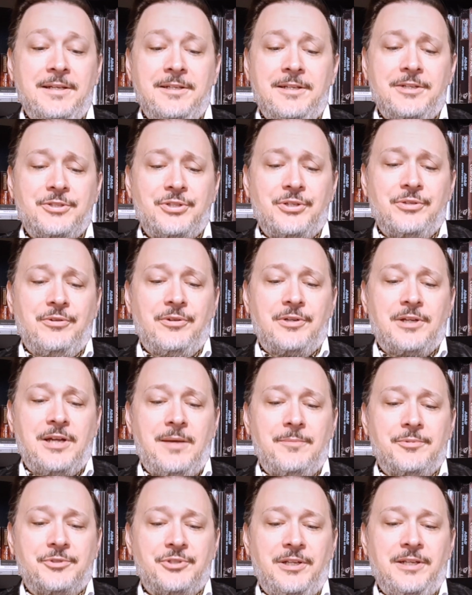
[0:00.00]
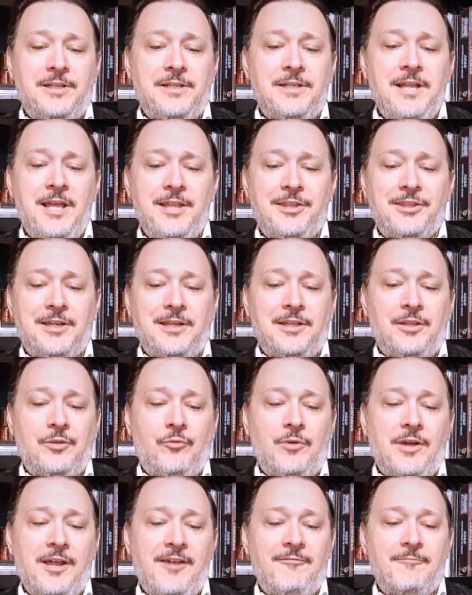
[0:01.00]
addition to accomplishing nothing in the
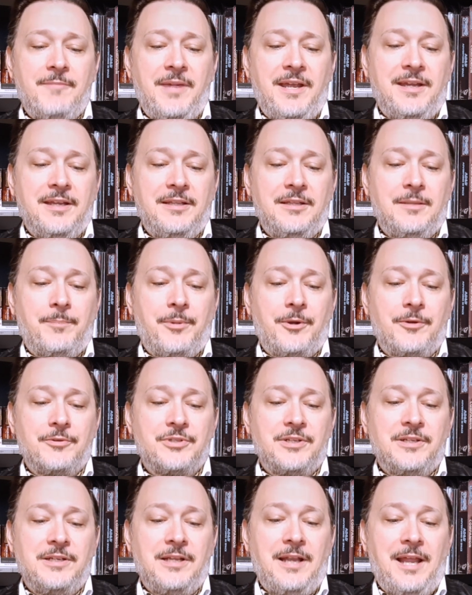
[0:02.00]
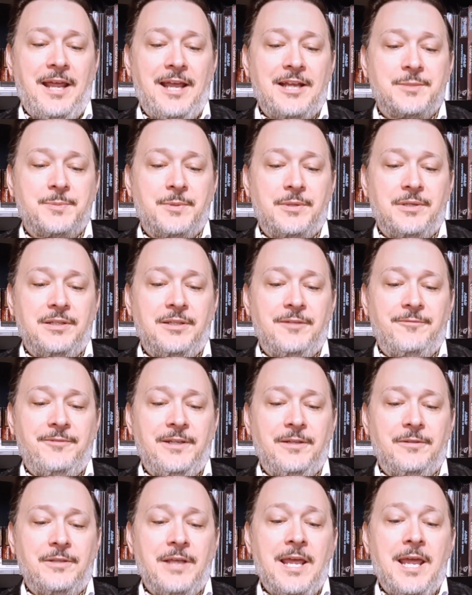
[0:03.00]
way of making the person an expert in the field,
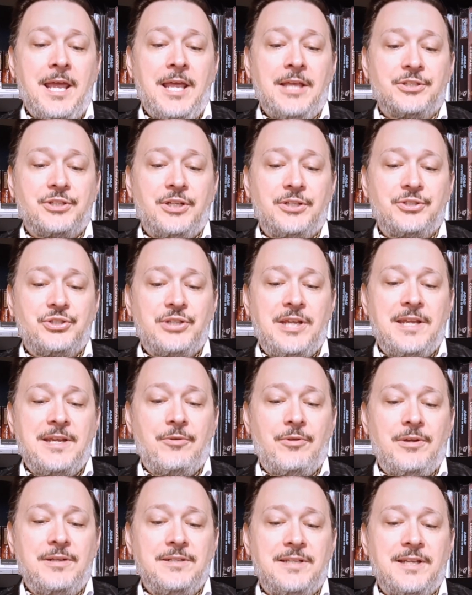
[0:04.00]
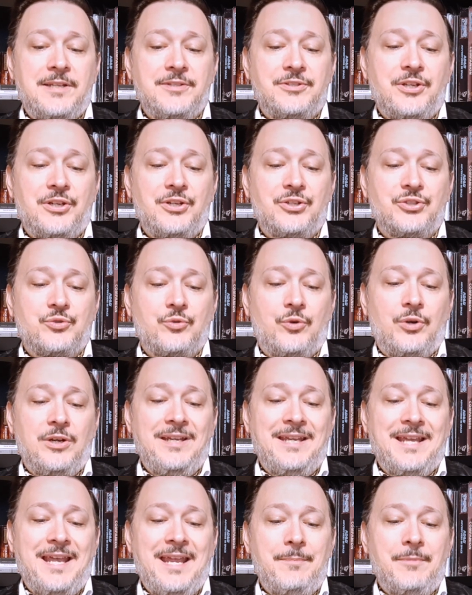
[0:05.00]
such tinkering tends to destroy
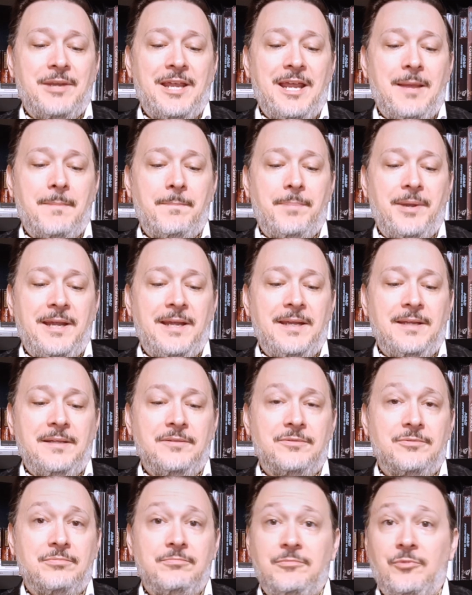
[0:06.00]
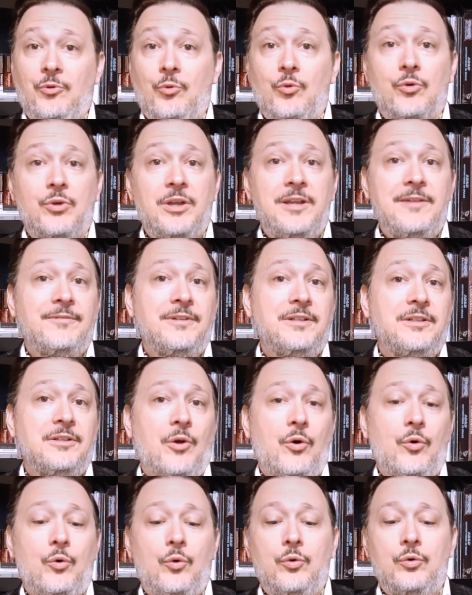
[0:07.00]
game campaigns, or even
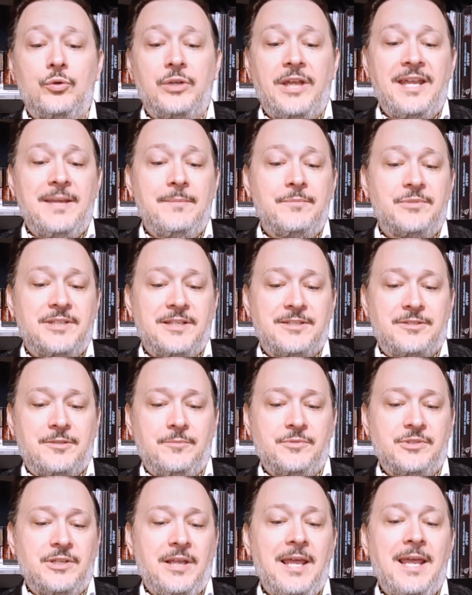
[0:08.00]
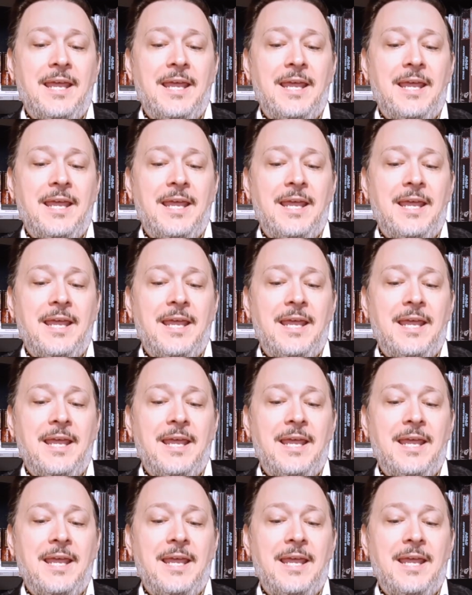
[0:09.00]
whole game systems,